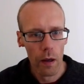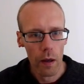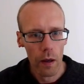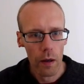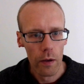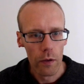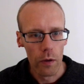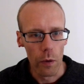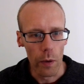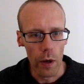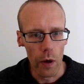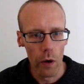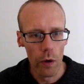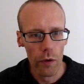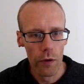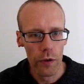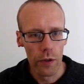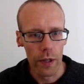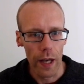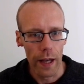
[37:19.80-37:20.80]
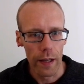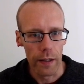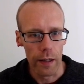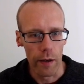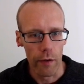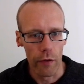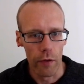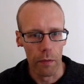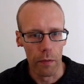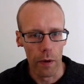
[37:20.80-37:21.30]
So we unset it
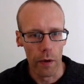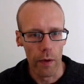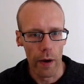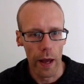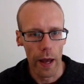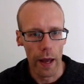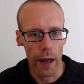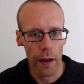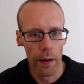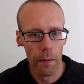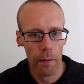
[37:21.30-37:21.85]
from the array.